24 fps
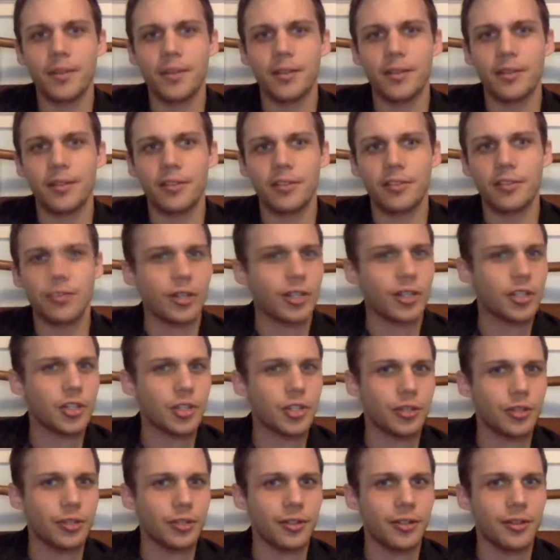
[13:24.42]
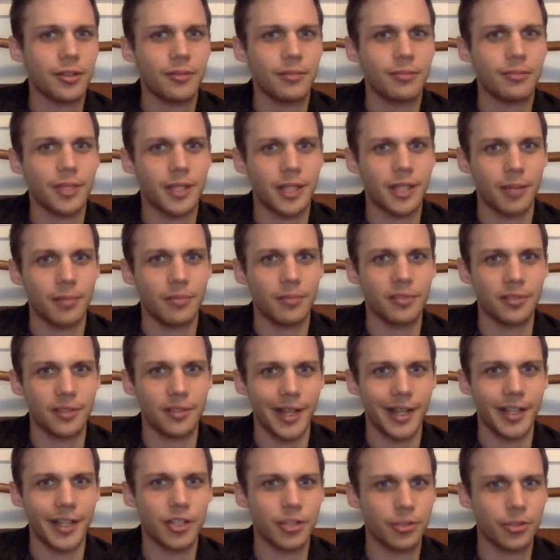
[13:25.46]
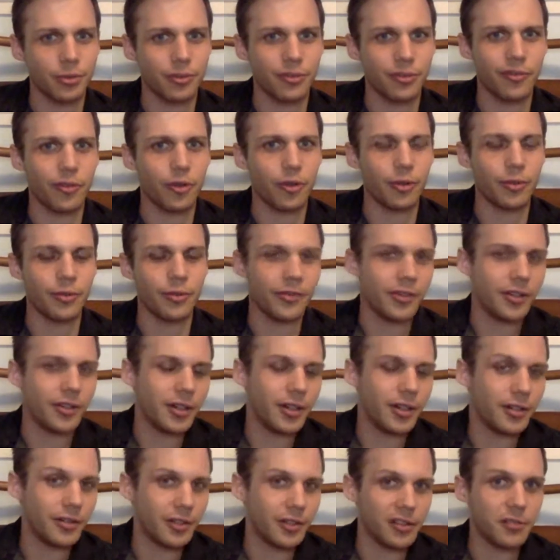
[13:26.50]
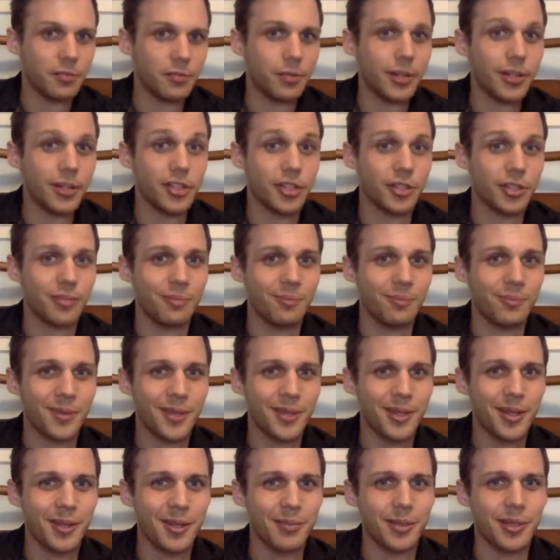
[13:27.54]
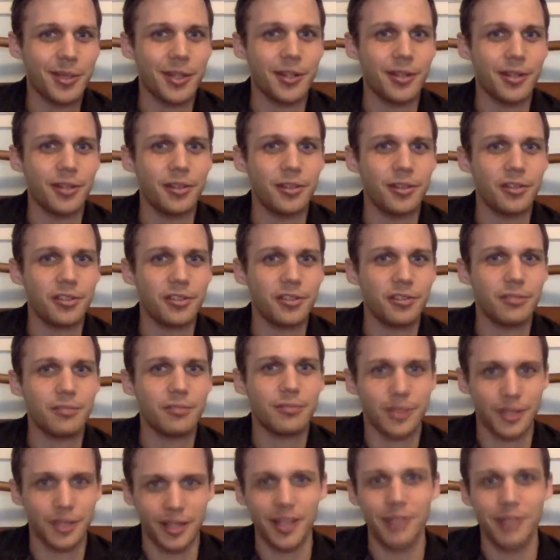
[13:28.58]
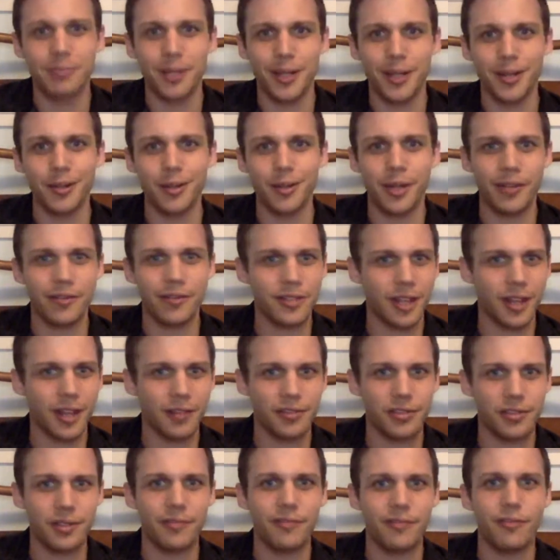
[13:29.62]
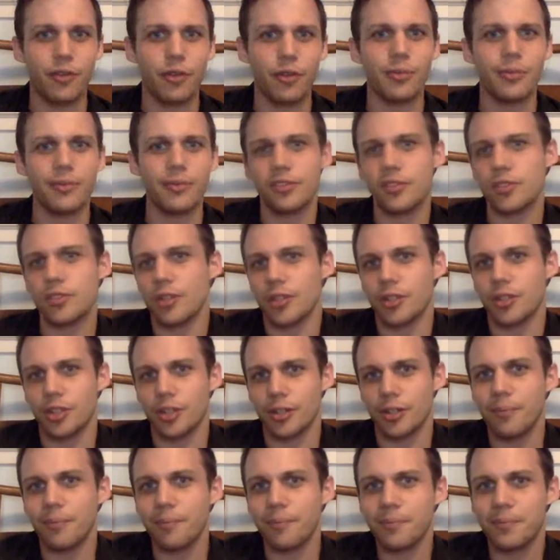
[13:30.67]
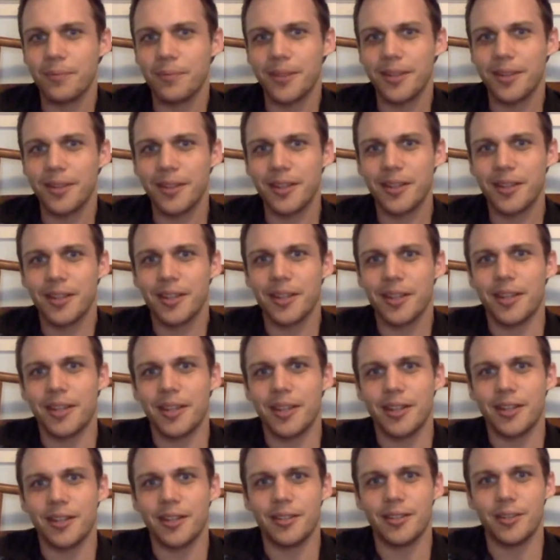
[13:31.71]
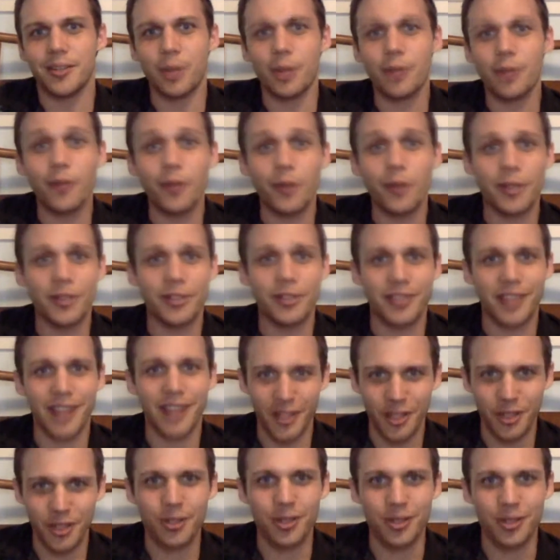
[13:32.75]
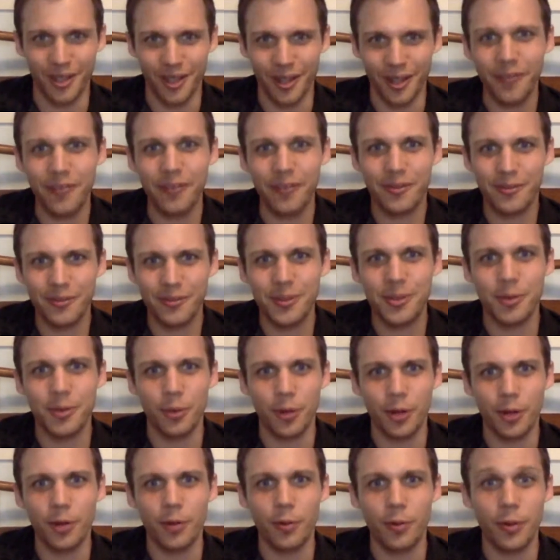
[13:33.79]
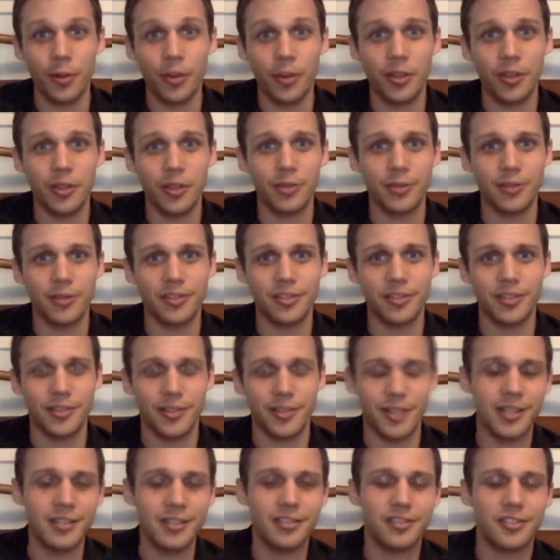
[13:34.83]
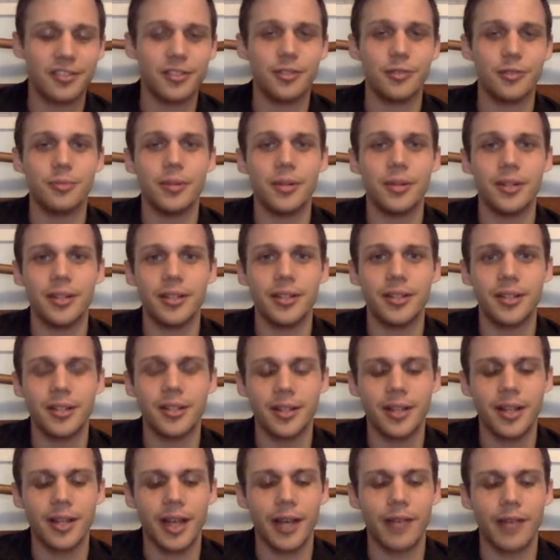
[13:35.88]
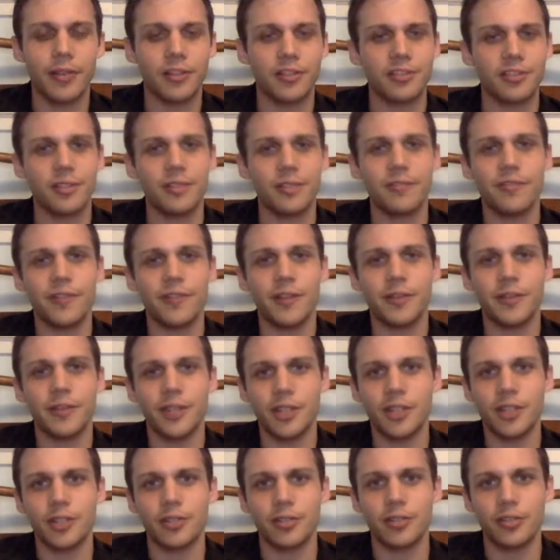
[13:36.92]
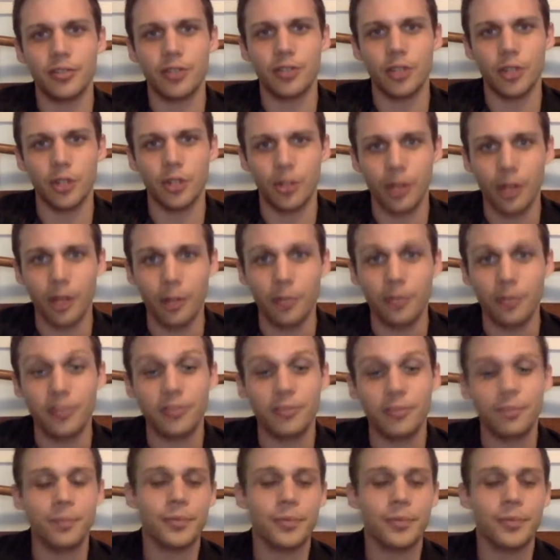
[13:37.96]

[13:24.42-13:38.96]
structure becomes a natural form of, of expression because to get better, you have to have some form of structure. And hopefully it's agile enough to work with you instead of against you, but having some foundational structure helps.